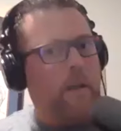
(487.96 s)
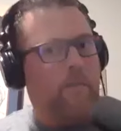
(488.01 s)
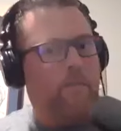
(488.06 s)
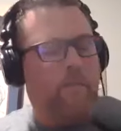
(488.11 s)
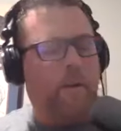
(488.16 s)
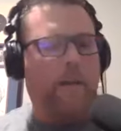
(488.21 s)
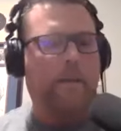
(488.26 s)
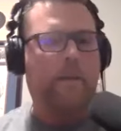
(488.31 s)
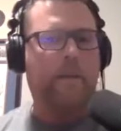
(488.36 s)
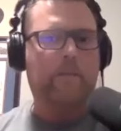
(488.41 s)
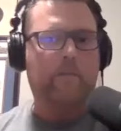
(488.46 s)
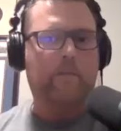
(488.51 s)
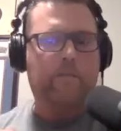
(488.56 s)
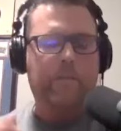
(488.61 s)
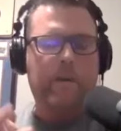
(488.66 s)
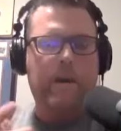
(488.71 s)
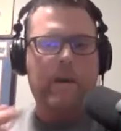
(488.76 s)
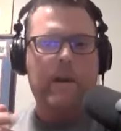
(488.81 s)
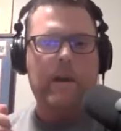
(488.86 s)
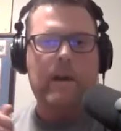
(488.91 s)

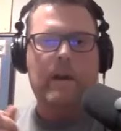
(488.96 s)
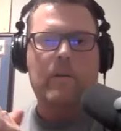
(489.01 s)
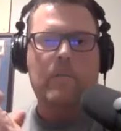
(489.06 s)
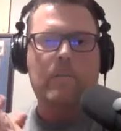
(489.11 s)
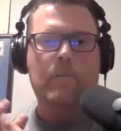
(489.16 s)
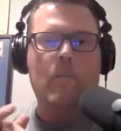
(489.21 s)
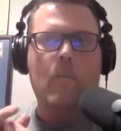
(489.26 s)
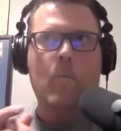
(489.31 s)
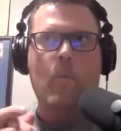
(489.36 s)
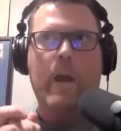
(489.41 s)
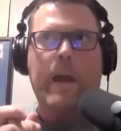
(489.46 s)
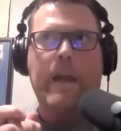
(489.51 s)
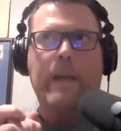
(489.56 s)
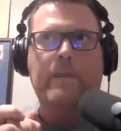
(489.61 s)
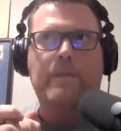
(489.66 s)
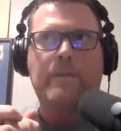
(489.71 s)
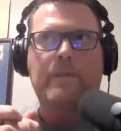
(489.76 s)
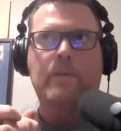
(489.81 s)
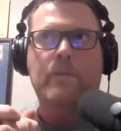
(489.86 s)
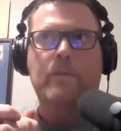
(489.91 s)
effective uh, way
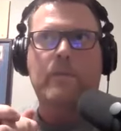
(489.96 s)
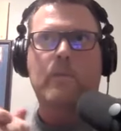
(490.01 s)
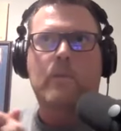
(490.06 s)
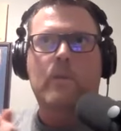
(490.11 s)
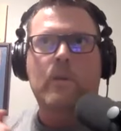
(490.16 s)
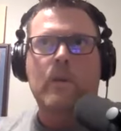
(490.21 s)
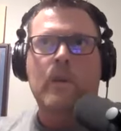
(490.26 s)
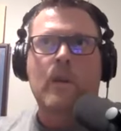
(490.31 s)
to